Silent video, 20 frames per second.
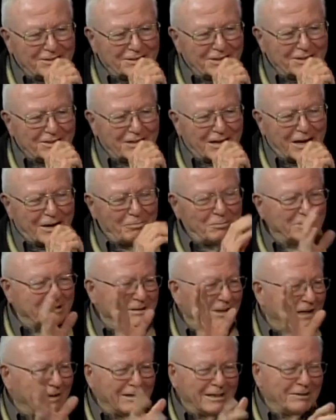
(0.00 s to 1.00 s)
are topics
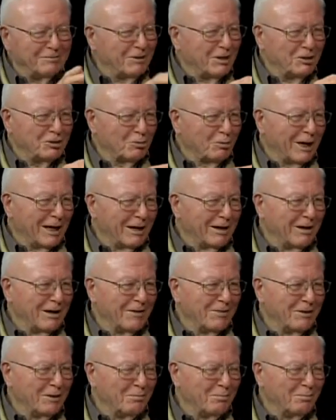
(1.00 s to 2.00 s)
I don't even dwell on
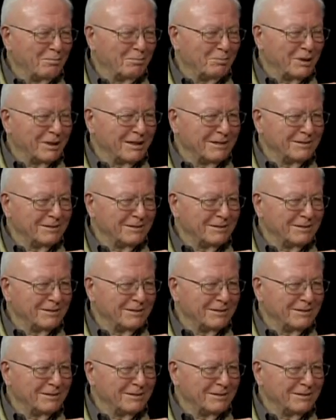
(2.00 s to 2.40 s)
them, but